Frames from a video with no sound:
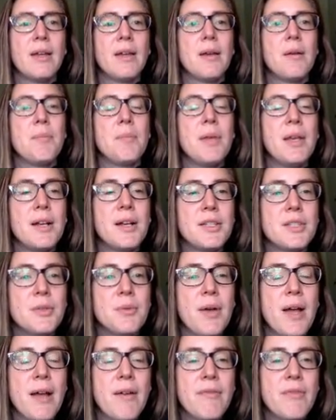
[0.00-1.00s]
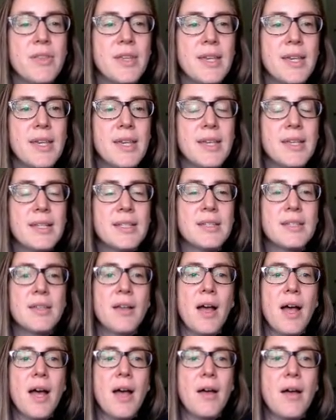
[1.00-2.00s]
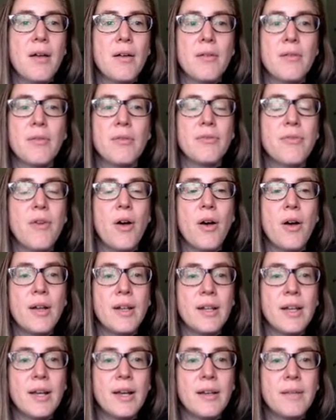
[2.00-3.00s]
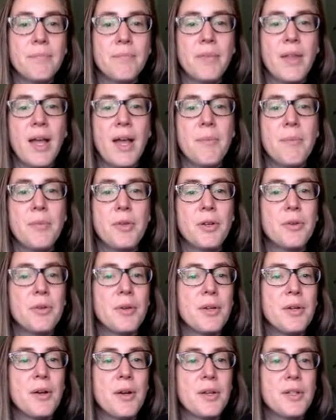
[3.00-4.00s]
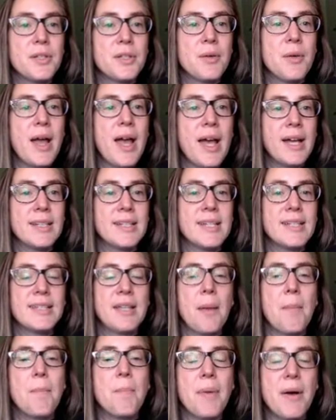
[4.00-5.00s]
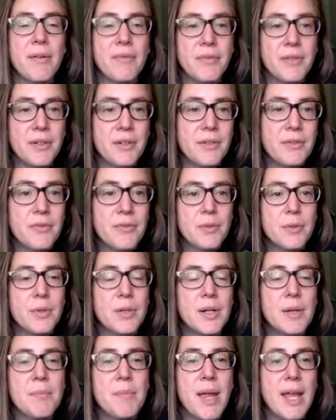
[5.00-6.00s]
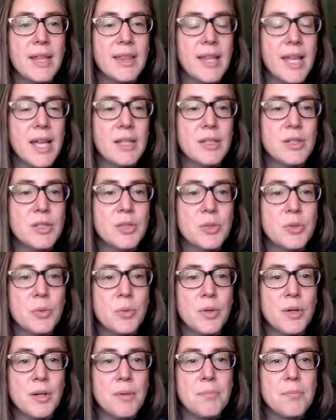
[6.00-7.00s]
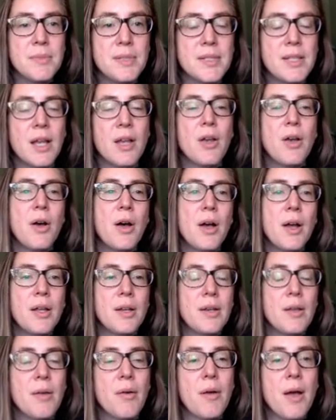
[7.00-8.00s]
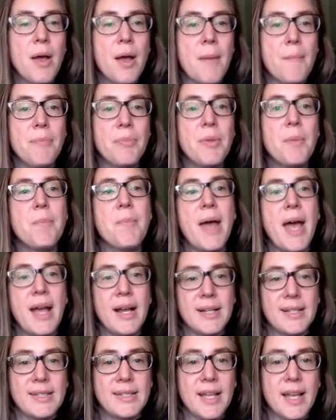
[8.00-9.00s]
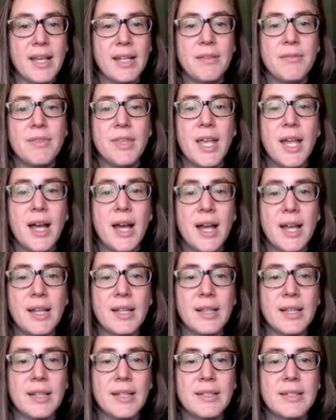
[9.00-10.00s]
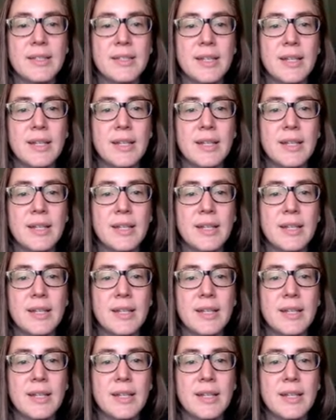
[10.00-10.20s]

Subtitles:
Because you have these fauna, you're going to also act as a buffer for mainland storms on the backside of the island.